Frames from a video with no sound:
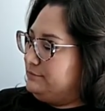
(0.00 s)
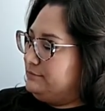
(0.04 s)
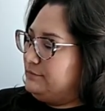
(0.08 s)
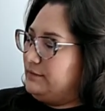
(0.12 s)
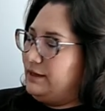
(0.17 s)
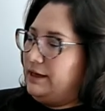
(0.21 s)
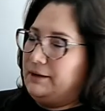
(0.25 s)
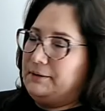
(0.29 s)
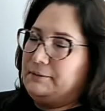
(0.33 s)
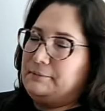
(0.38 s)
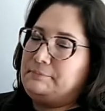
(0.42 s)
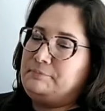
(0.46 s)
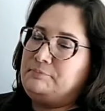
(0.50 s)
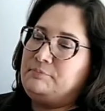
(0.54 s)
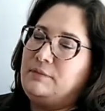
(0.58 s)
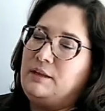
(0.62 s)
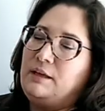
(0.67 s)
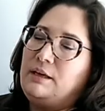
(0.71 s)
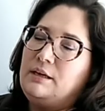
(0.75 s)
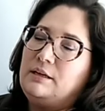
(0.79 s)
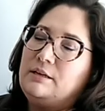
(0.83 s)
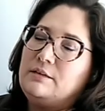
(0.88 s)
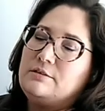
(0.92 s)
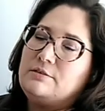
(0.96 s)
Yeah.
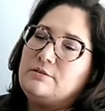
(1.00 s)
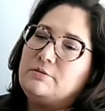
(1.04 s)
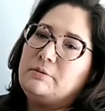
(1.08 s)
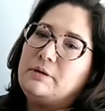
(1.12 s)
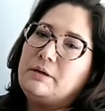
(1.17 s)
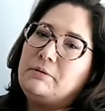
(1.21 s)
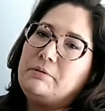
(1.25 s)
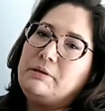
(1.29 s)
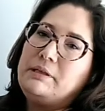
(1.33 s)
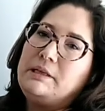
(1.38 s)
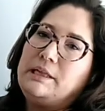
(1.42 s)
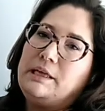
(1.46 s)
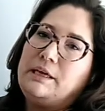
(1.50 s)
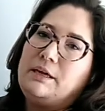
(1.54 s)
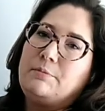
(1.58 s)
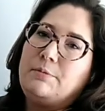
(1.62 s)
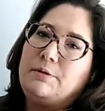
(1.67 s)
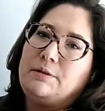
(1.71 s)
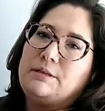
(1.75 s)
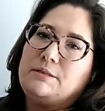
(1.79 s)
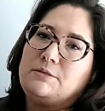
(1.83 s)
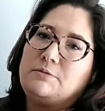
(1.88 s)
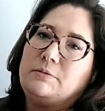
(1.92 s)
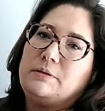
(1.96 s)
So what I really like
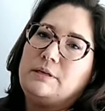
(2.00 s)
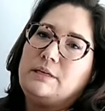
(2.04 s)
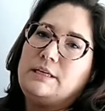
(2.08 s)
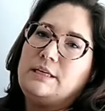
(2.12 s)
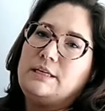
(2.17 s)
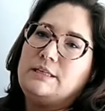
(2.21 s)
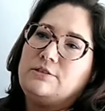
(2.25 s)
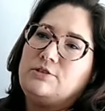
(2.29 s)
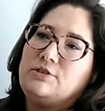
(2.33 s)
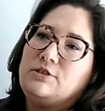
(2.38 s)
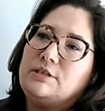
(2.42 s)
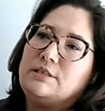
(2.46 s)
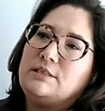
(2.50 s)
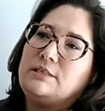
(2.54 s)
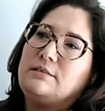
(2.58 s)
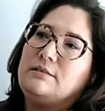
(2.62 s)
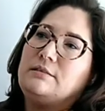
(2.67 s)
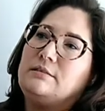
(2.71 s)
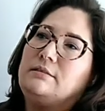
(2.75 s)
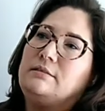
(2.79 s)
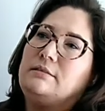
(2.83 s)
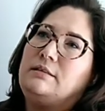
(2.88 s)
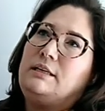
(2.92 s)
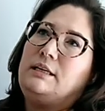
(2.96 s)
about this one is just
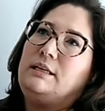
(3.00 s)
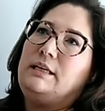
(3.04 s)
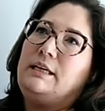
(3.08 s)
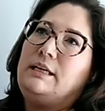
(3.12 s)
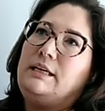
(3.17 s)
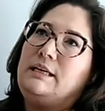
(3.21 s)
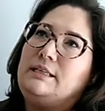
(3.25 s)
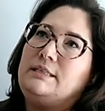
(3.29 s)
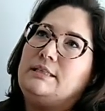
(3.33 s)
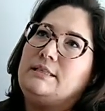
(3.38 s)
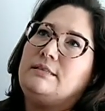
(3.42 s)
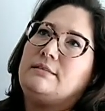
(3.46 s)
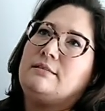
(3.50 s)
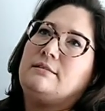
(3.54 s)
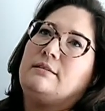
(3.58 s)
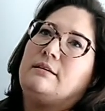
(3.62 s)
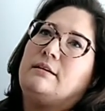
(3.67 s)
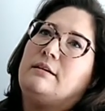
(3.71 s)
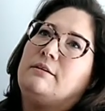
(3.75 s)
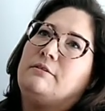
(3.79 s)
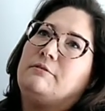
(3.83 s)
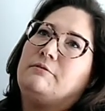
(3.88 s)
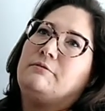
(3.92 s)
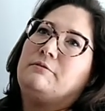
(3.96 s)
the ease
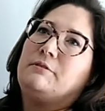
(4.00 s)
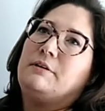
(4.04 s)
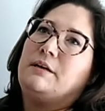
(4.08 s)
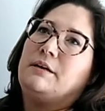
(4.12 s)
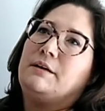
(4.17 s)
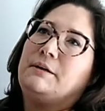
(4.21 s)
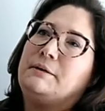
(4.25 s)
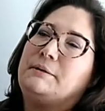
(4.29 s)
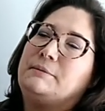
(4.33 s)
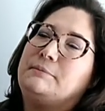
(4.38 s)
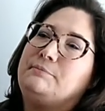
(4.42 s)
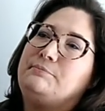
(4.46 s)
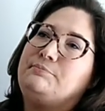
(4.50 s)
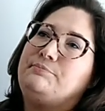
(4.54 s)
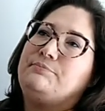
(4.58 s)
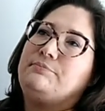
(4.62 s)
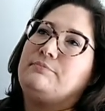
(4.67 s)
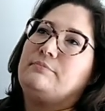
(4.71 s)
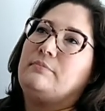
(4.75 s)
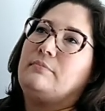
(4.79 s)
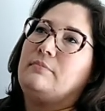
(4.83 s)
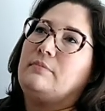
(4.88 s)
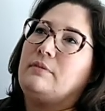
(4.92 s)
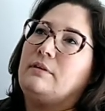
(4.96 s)
of
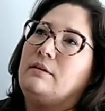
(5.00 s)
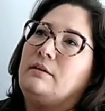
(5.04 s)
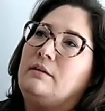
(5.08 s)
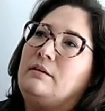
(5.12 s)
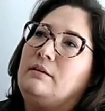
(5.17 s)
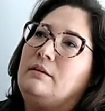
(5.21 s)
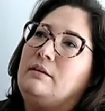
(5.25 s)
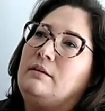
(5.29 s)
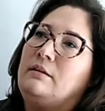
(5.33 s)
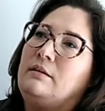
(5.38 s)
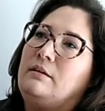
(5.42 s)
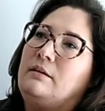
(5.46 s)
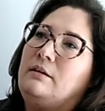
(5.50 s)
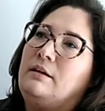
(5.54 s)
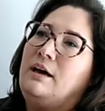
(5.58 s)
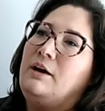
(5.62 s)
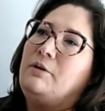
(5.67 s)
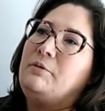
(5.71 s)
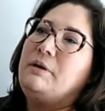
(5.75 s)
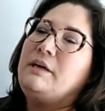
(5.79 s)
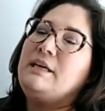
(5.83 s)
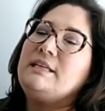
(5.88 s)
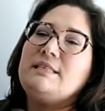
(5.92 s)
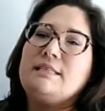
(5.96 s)
how
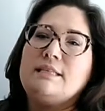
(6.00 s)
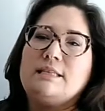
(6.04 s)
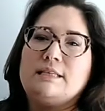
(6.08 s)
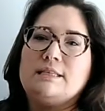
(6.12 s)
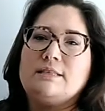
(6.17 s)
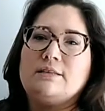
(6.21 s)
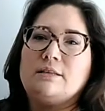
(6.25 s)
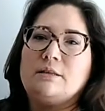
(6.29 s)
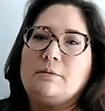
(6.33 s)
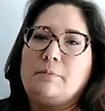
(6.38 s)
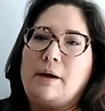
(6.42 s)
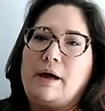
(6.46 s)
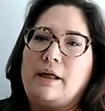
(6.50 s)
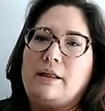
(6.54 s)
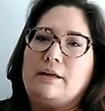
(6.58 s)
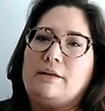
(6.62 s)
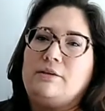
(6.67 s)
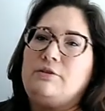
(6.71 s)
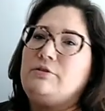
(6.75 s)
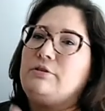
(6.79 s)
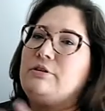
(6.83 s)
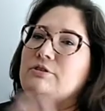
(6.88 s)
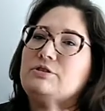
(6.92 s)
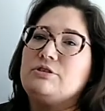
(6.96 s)
easy it is on the palate.
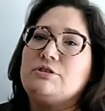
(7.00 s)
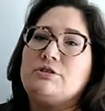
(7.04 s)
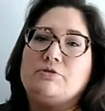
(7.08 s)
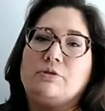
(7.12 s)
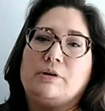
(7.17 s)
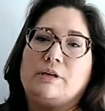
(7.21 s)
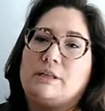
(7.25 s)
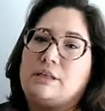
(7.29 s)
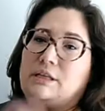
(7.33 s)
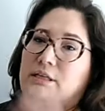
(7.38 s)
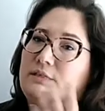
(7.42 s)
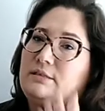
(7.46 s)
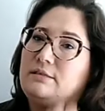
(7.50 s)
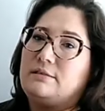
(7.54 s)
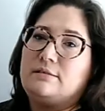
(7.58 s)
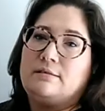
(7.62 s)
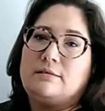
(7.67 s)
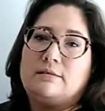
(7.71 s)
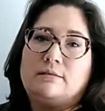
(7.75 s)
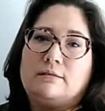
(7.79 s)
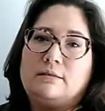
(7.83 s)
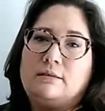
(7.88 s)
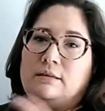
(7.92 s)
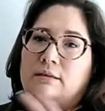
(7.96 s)
You can just drink
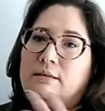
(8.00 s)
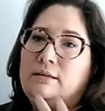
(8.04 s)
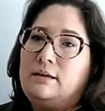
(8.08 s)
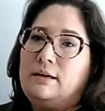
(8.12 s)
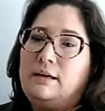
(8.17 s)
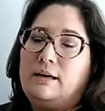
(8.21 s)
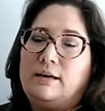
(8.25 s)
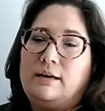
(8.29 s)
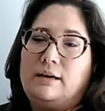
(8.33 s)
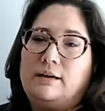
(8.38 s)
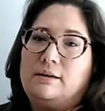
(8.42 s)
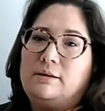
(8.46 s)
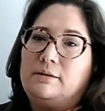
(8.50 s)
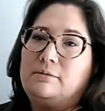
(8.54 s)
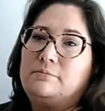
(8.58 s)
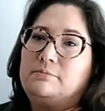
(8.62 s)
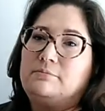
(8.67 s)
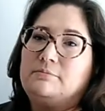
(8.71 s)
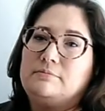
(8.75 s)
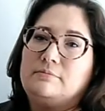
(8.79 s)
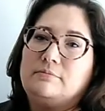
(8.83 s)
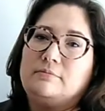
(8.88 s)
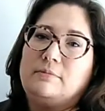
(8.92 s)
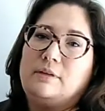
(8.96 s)
this.
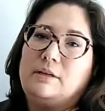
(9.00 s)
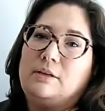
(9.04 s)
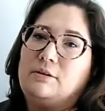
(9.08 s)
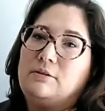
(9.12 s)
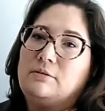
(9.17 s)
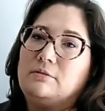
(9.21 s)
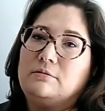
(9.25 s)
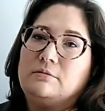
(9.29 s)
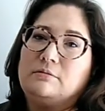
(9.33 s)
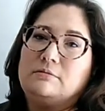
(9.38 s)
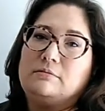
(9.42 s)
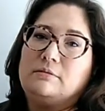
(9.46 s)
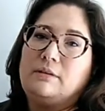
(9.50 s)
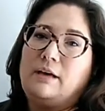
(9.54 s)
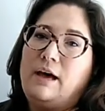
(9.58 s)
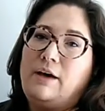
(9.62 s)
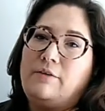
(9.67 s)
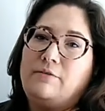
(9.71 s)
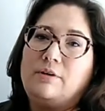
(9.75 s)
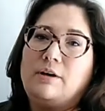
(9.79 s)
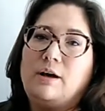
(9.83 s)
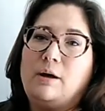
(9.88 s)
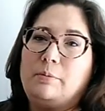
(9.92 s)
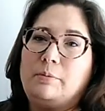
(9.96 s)

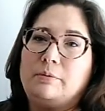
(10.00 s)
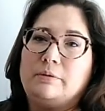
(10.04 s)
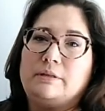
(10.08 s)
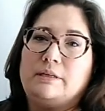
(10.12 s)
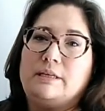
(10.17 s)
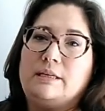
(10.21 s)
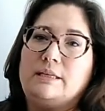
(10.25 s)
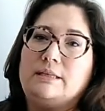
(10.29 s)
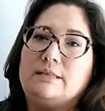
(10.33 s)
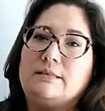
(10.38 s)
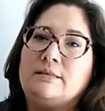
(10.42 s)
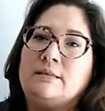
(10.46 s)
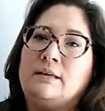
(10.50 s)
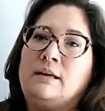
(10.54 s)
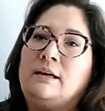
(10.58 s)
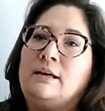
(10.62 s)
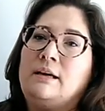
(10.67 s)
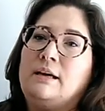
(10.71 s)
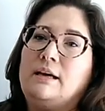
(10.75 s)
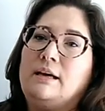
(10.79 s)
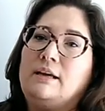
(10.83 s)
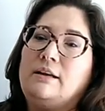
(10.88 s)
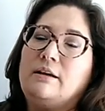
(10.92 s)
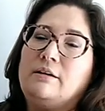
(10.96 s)
Have a couple of these
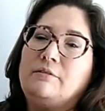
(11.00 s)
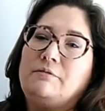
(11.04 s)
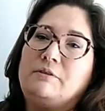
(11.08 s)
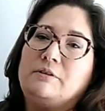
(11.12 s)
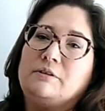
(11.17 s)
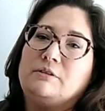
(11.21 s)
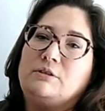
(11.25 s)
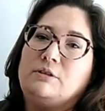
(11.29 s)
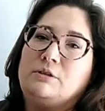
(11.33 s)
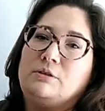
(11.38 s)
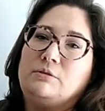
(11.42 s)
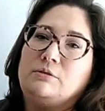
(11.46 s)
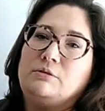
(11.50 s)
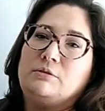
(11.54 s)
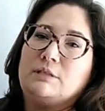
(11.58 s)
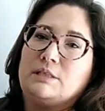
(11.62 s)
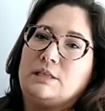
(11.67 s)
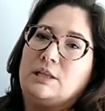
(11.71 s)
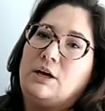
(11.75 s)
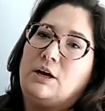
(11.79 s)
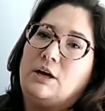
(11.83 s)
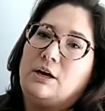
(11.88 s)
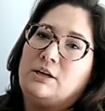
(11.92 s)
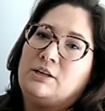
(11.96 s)
and not feel too
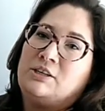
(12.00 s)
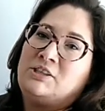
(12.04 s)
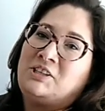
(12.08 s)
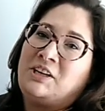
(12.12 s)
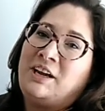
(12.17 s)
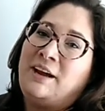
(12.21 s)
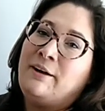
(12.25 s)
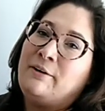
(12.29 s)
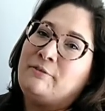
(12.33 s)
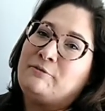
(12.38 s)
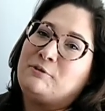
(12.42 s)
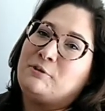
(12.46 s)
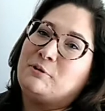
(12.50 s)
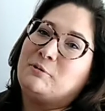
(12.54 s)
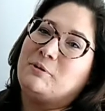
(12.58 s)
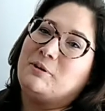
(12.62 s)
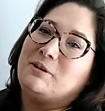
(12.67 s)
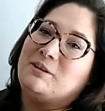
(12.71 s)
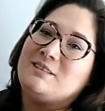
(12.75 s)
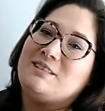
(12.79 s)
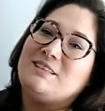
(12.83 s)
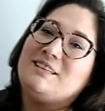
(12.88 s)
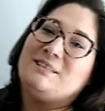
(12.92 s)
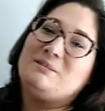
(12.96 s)
sloshed
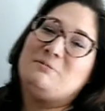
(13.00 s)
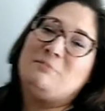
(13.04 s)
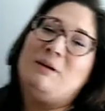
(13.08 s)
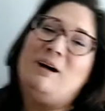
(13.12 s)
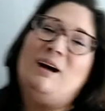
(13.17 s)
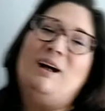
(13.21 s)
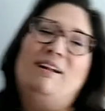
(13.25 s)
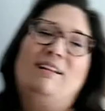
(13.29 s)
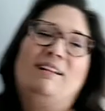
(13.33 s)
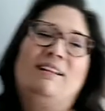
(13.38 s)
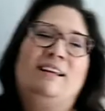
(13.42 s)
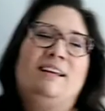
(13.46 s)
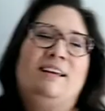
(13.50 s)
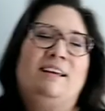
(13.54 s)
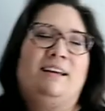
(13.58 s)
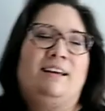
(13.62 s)
afterwards as well.